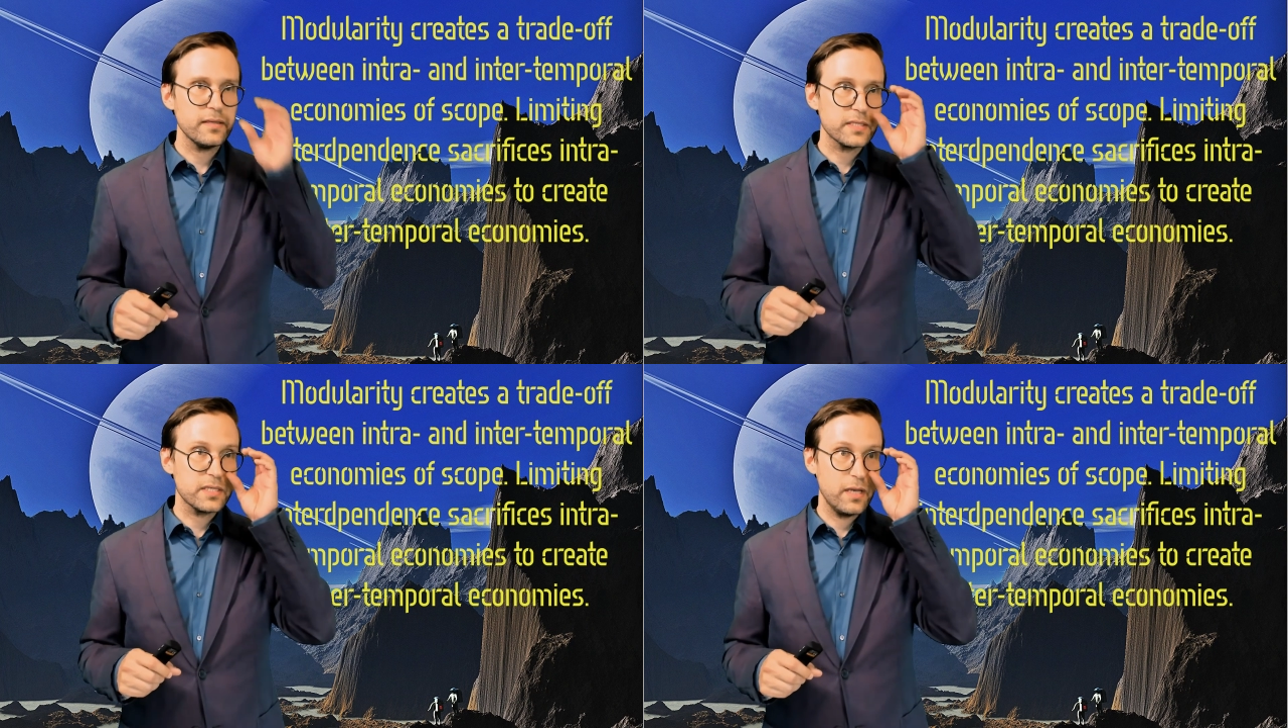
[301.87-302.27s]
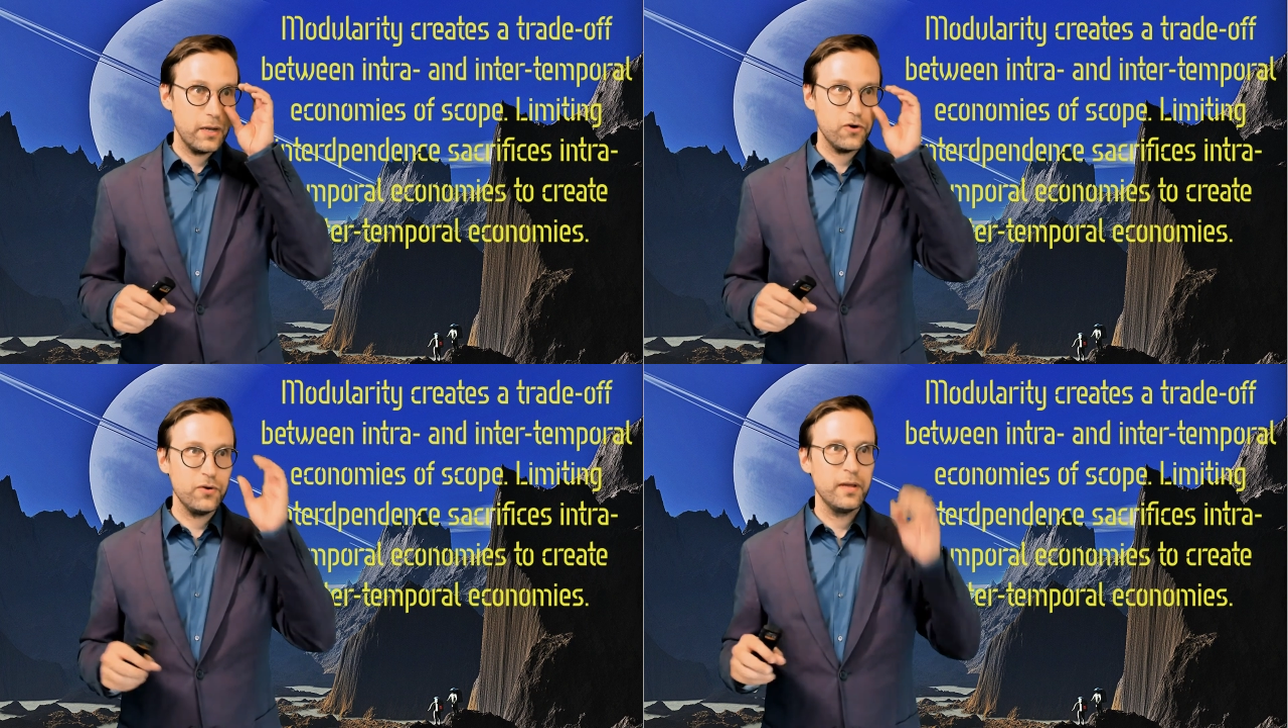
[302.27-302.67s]

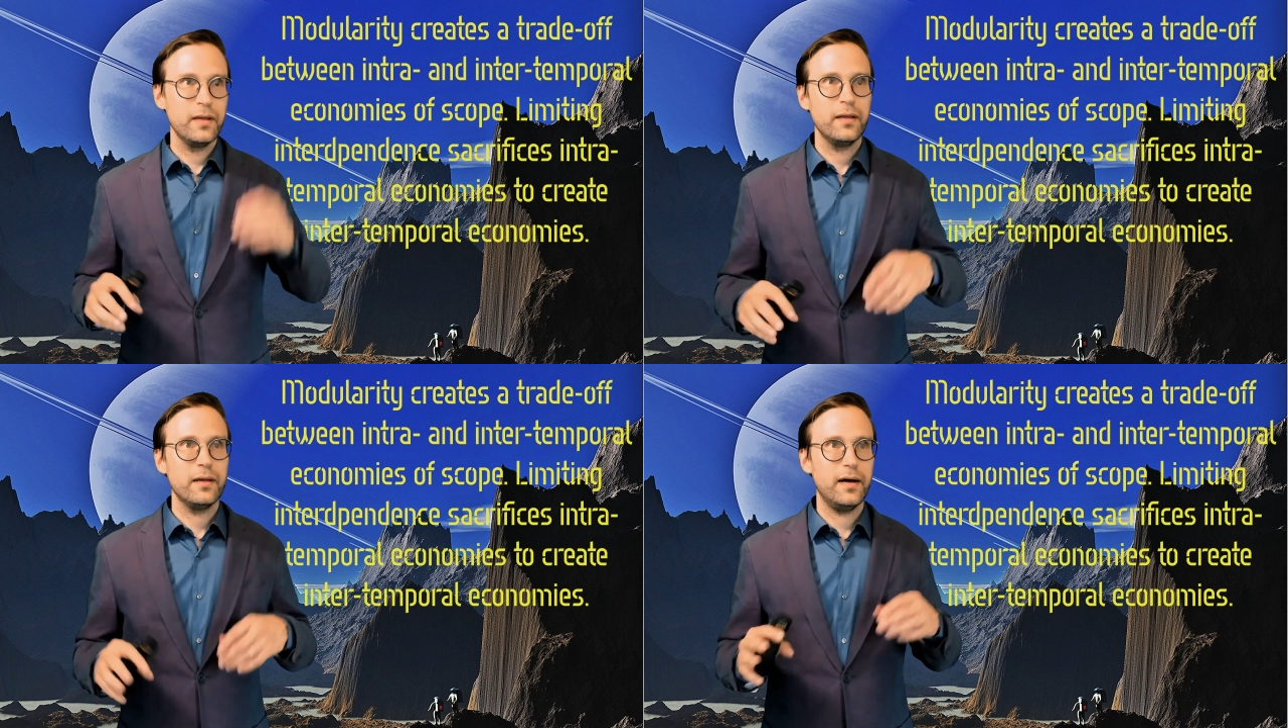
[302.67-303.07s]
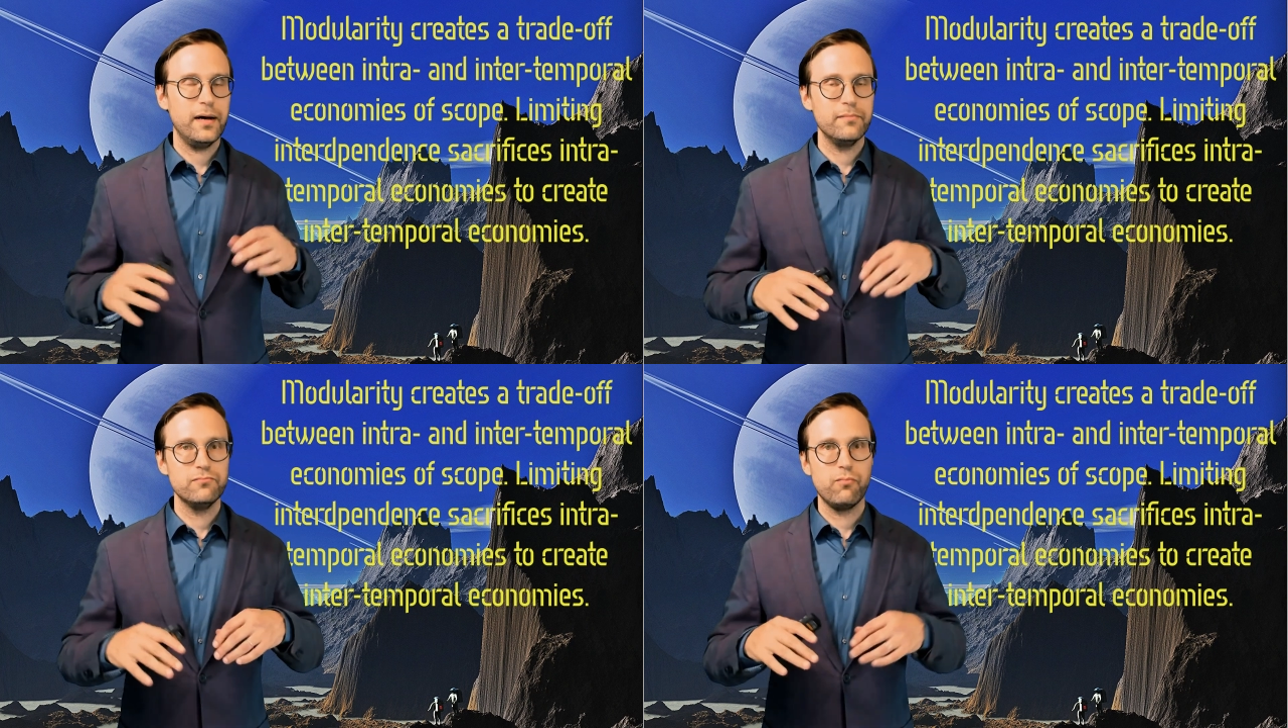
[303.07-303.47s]
So
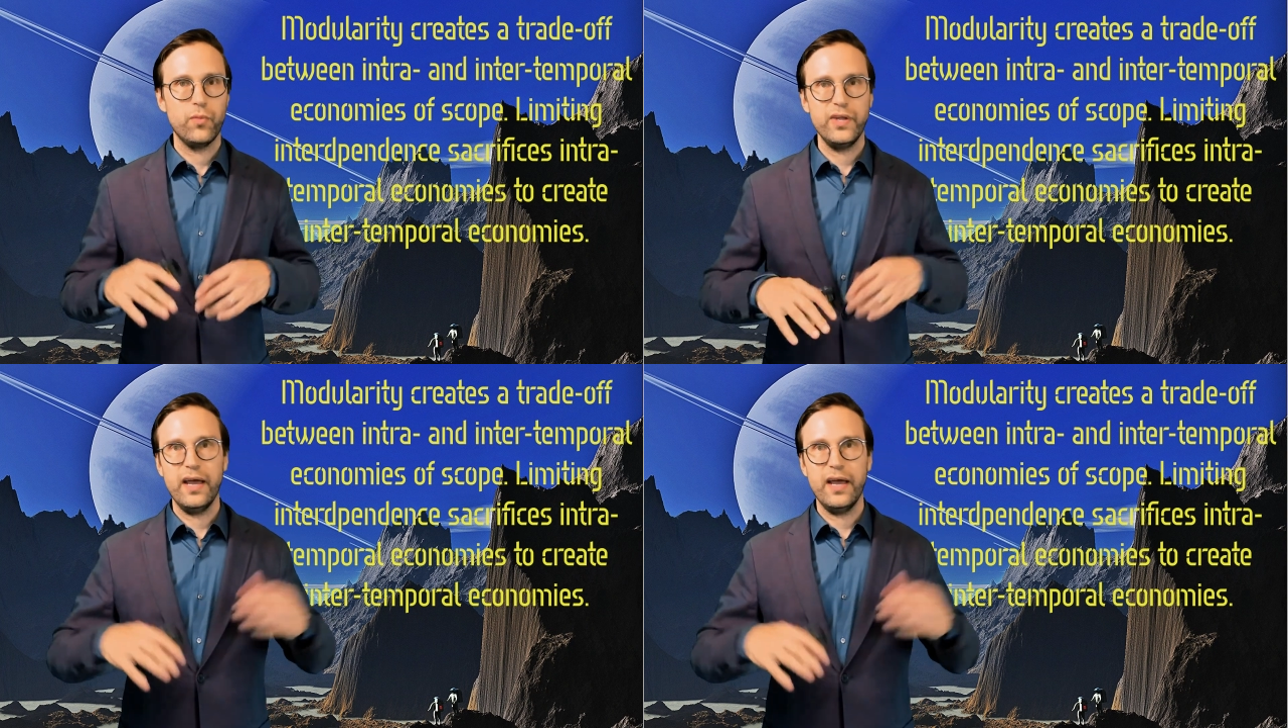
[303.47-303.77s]
when you have